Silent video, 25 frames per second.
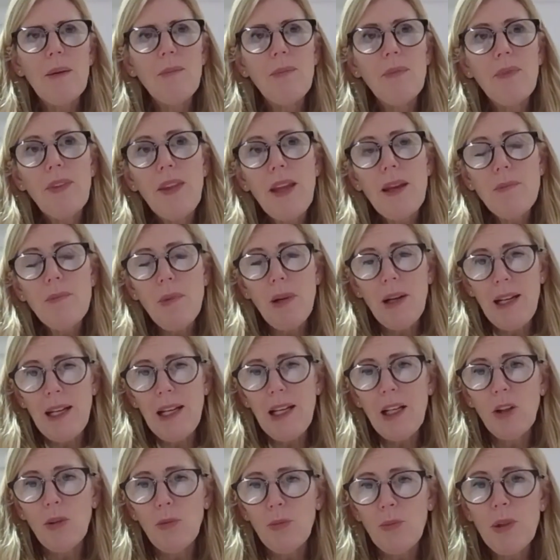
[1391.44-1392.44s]
They might
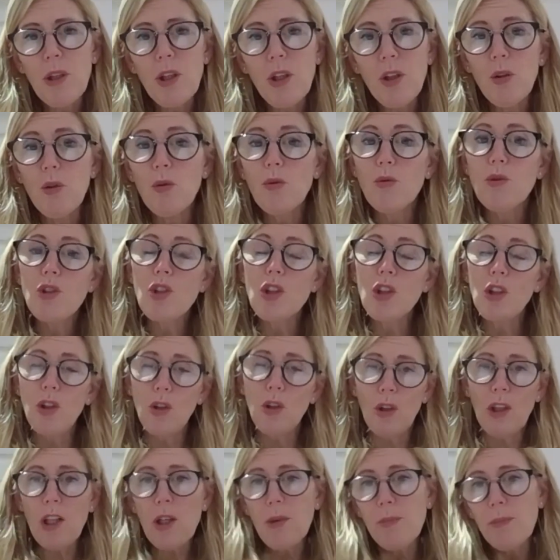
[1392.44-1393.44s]
help you to
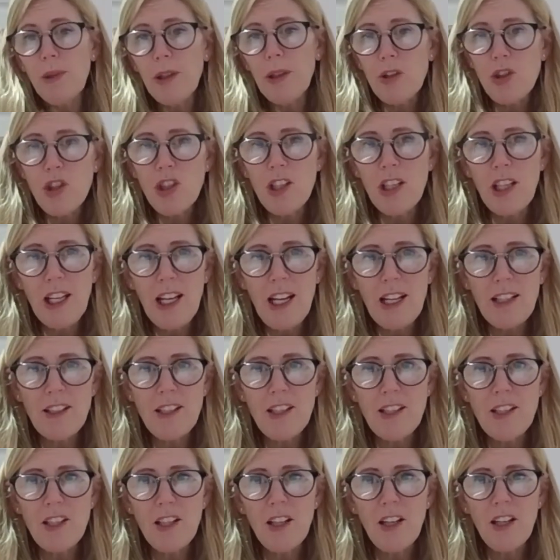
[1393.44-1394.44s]
look at your budgeting
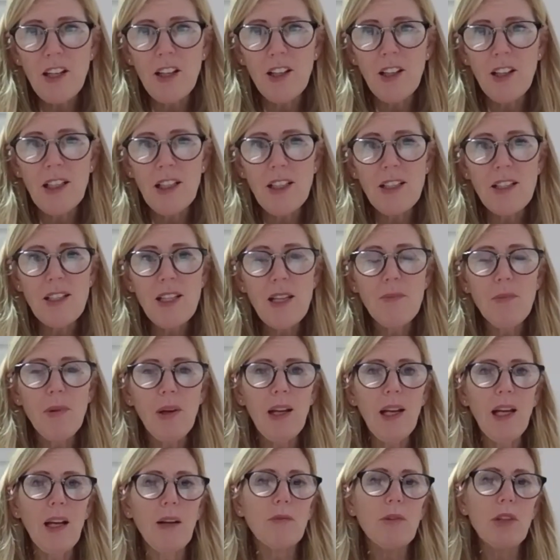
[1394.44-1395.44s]
exercise. They
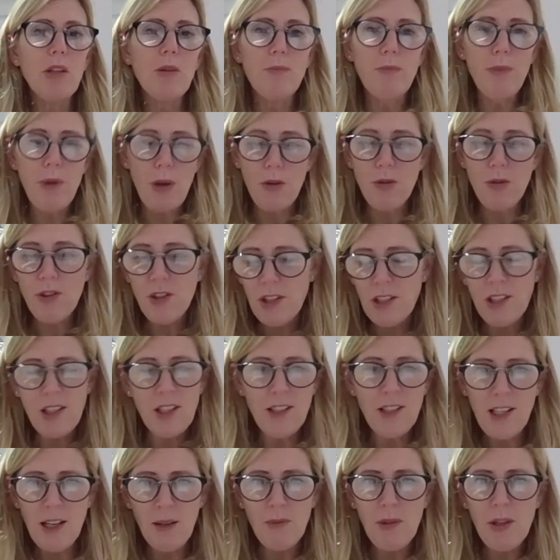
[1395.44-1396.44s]
might help you both to
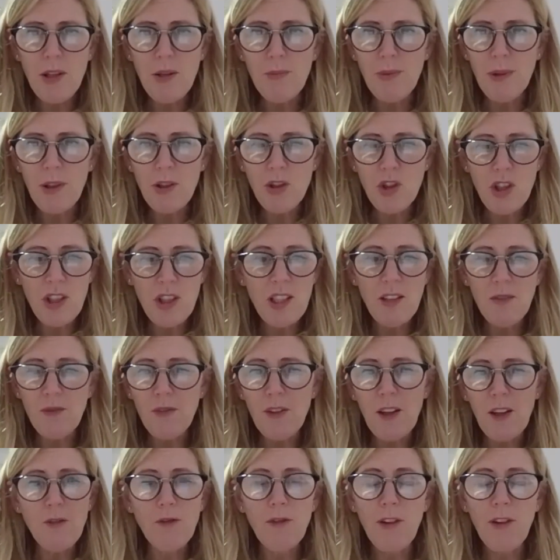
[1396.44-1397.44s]
sit down with your budgets if
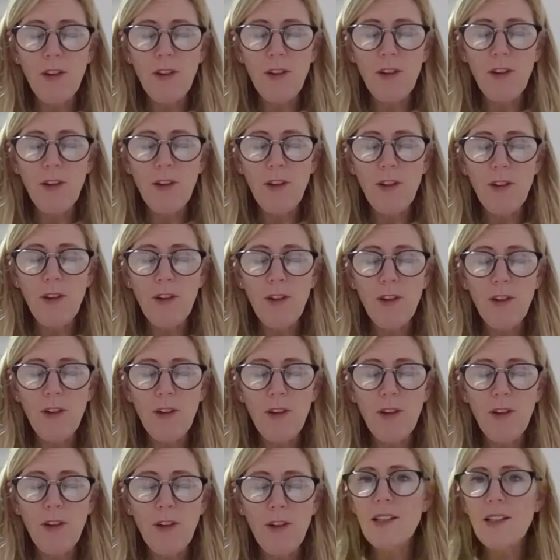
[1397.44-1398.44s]
they frankly
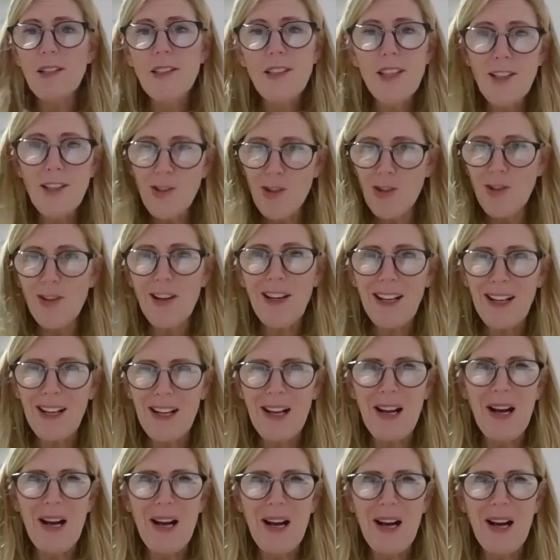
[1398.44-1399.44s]
way exceed your
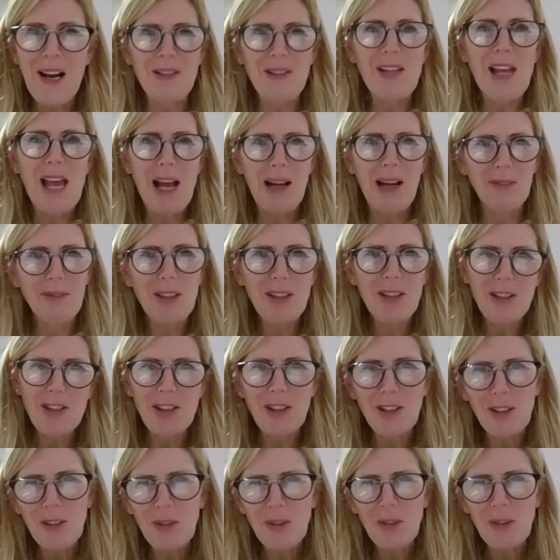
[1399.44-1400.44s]
income, and help you
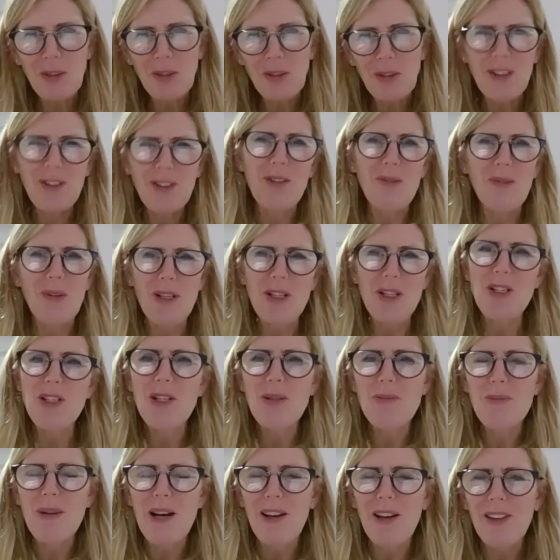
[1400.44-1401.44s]
to work through what you
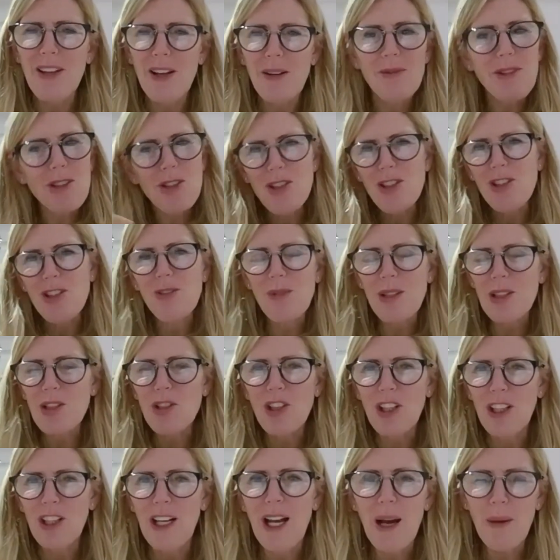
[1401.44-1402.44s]
do about that, which
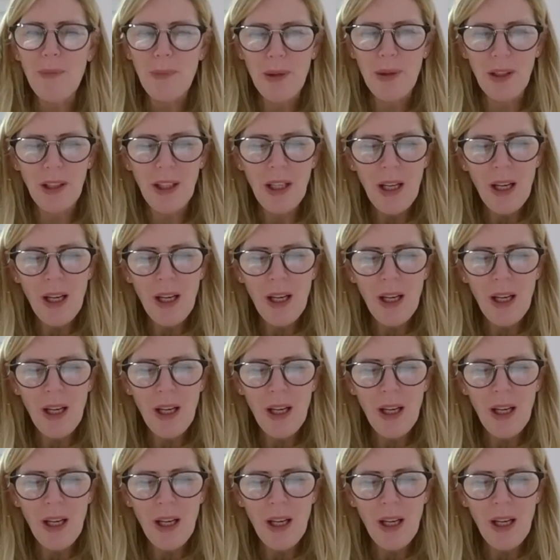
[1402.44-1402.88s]
can happen.